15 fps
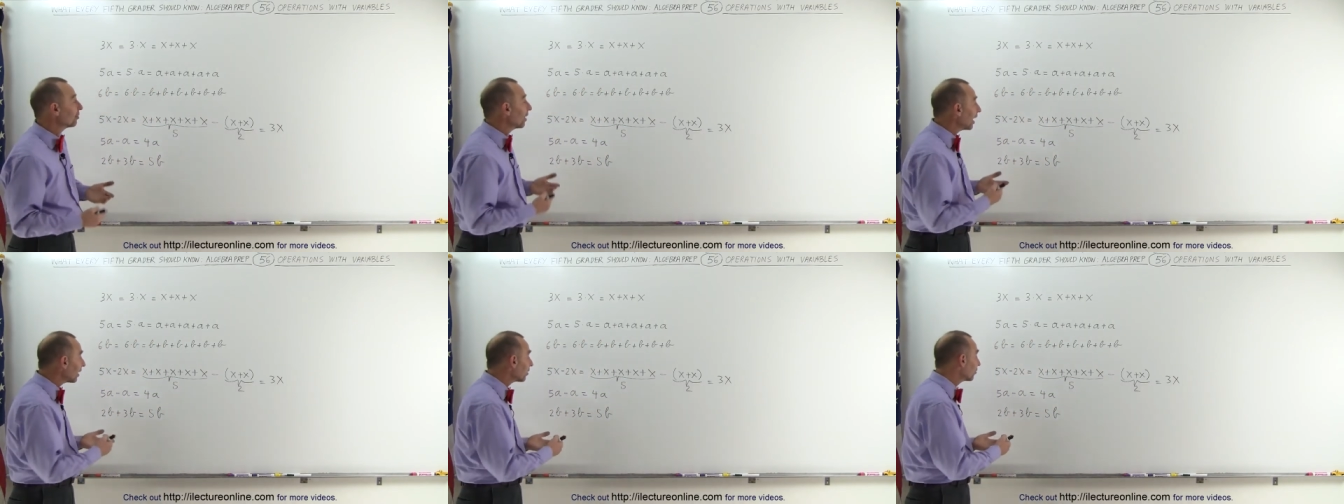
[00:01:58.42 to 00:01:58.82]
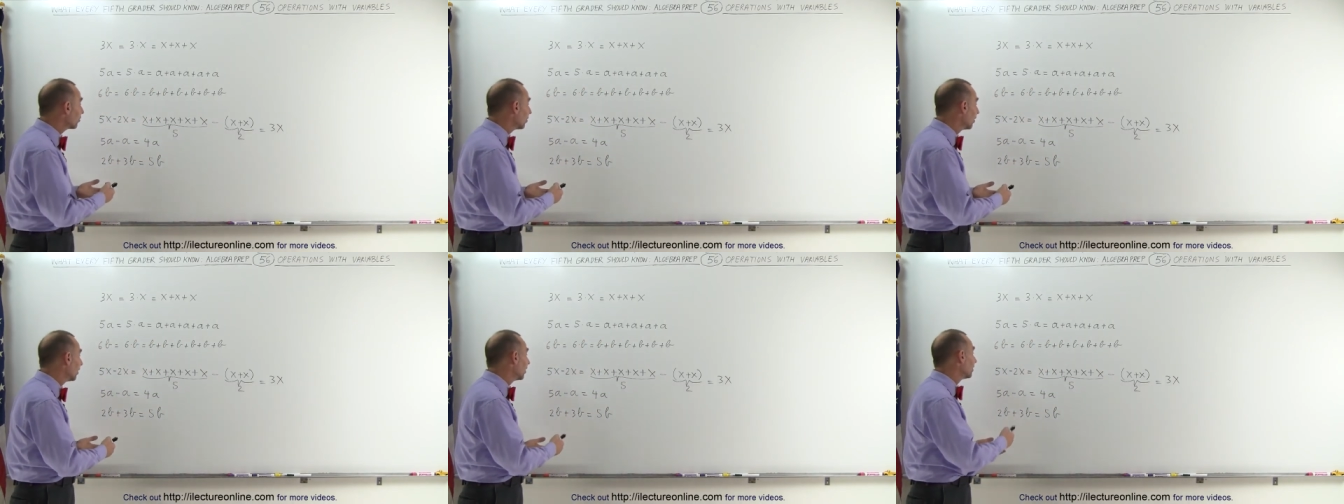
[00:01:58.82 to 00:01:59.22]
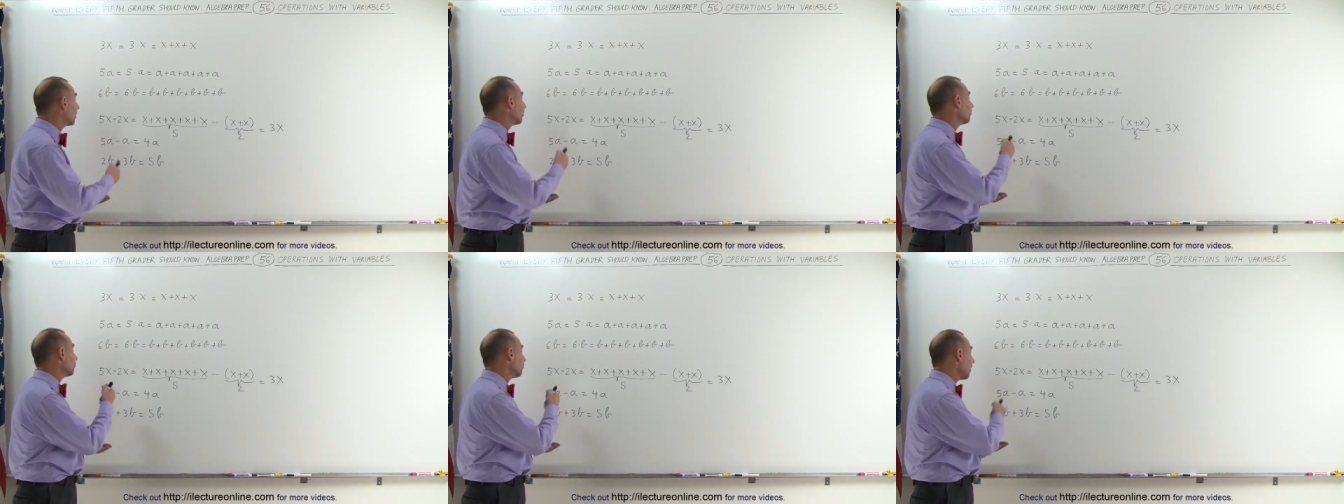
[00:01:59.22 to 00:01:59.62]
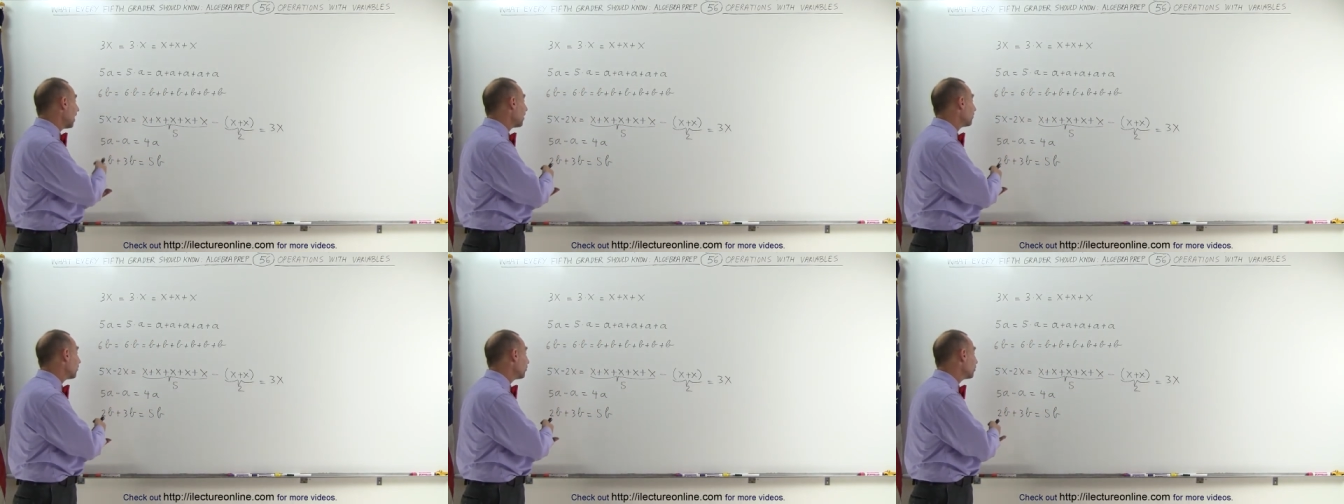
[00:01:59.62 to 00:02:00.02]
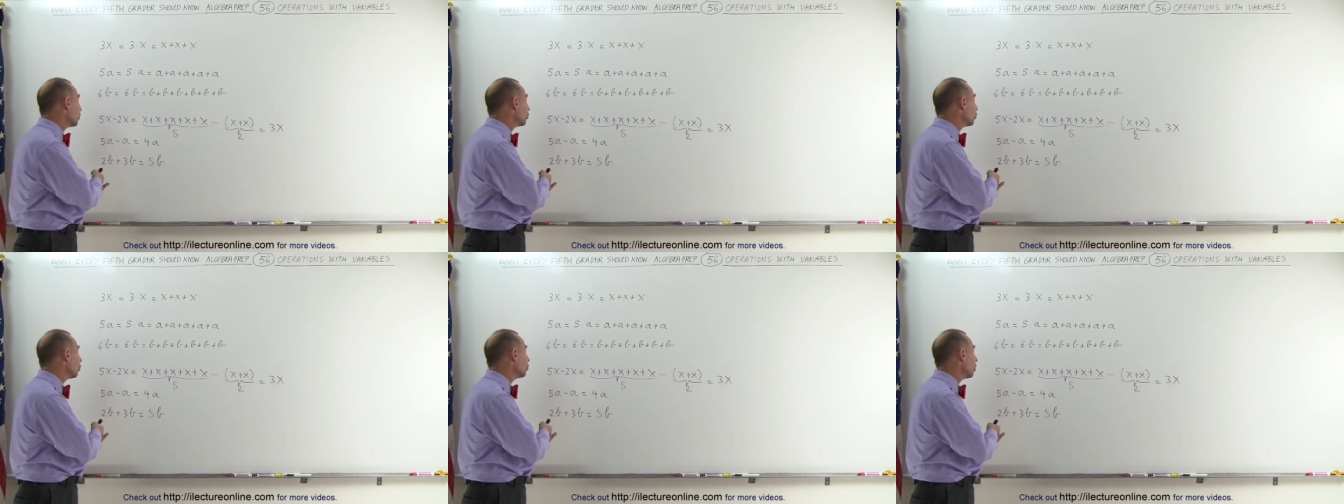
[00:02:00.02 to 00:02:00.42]
is x, then 5 of
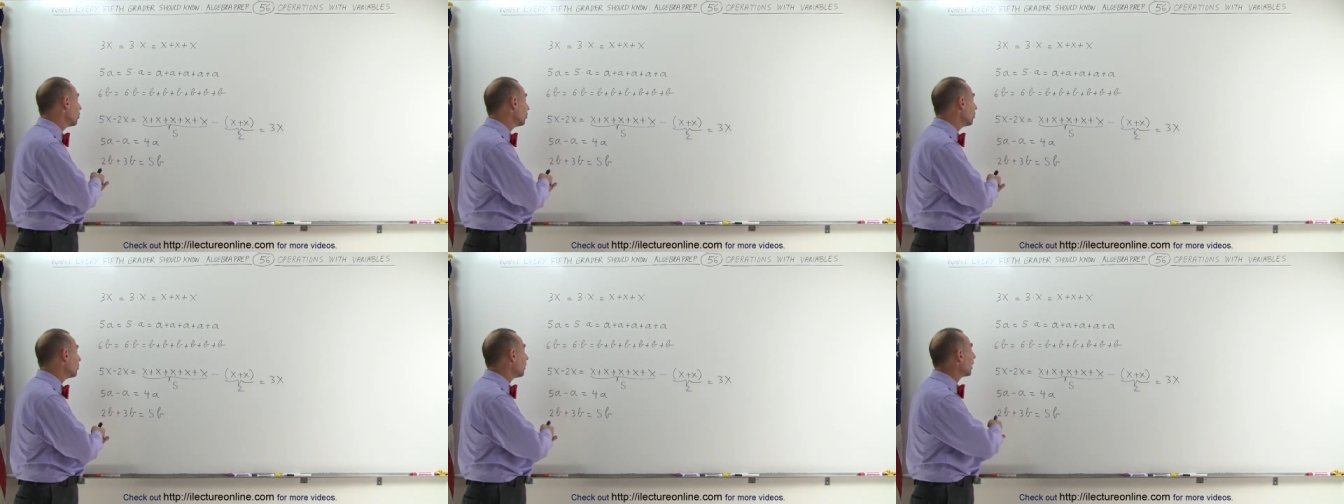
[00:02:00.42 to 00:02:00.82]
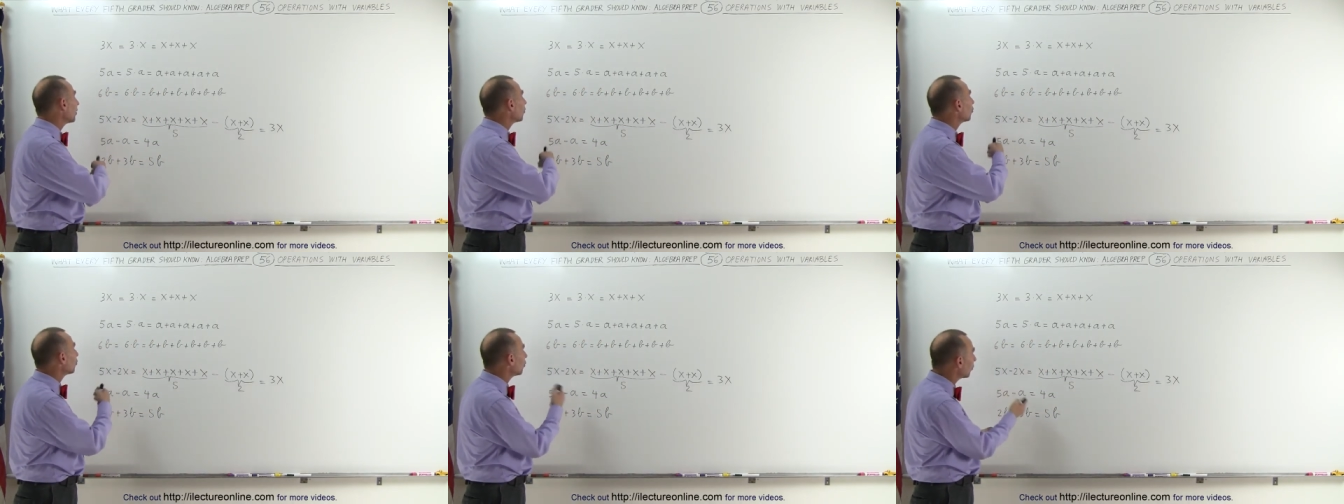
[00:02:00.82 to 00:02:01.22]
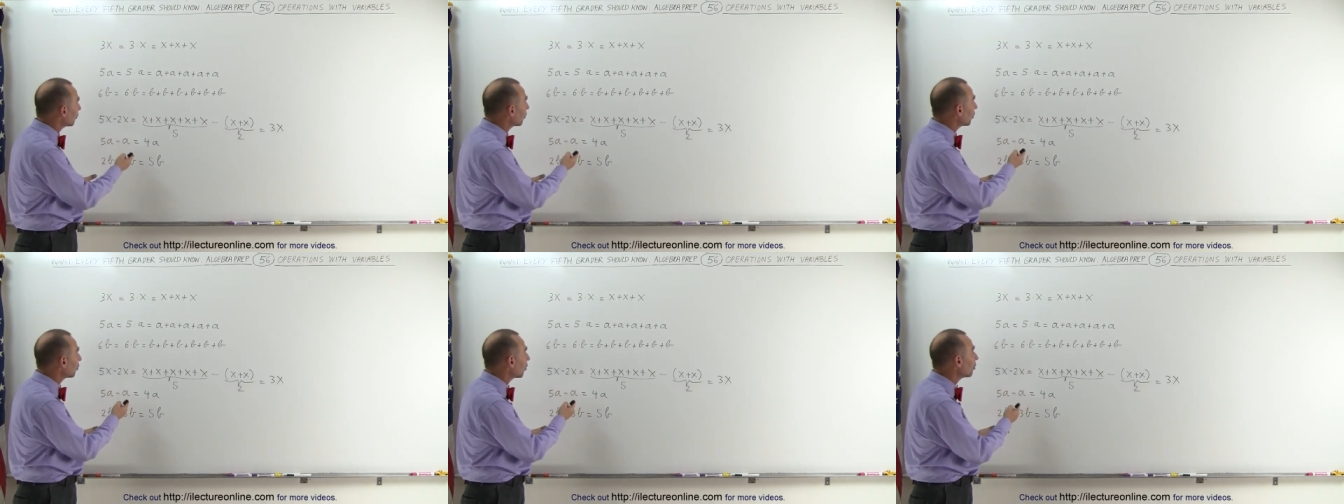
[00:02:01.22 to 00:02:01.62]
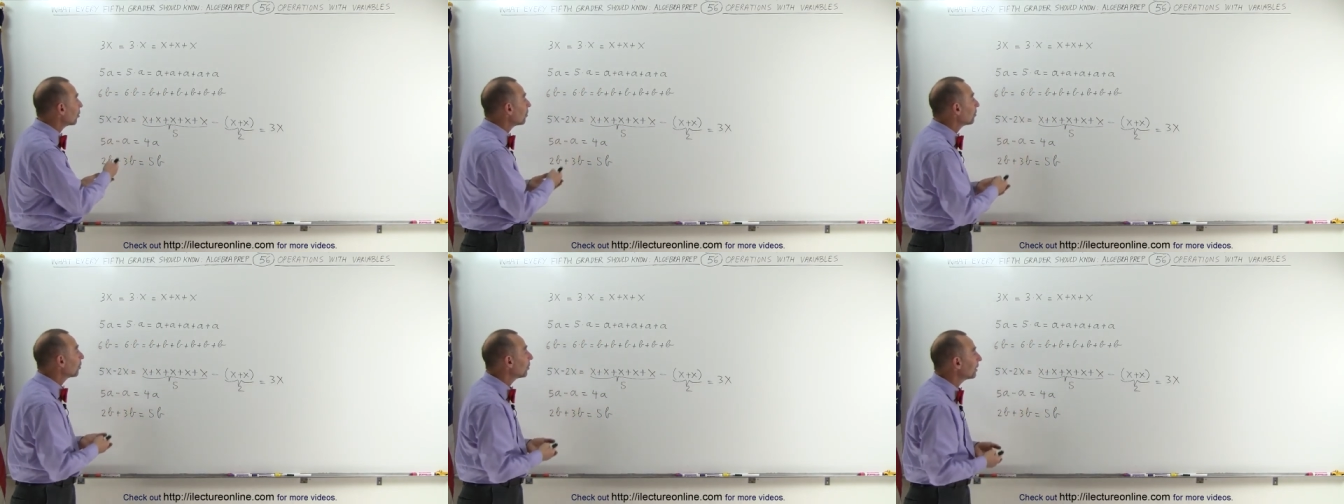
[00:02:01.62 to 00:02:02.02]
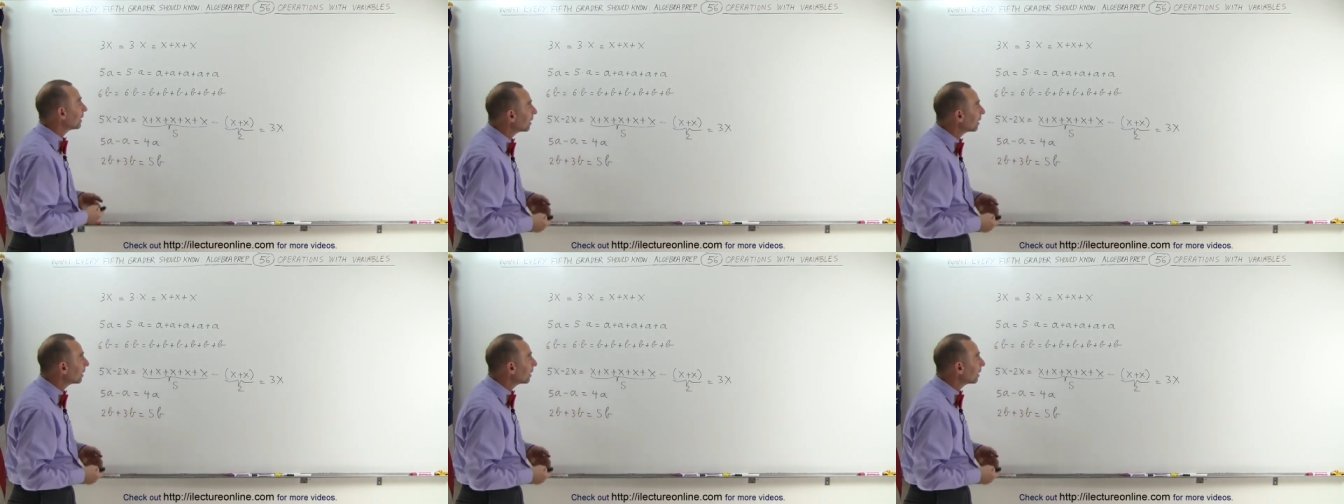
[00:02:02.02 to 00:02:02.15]
the unknown number minus 2 of the unknown number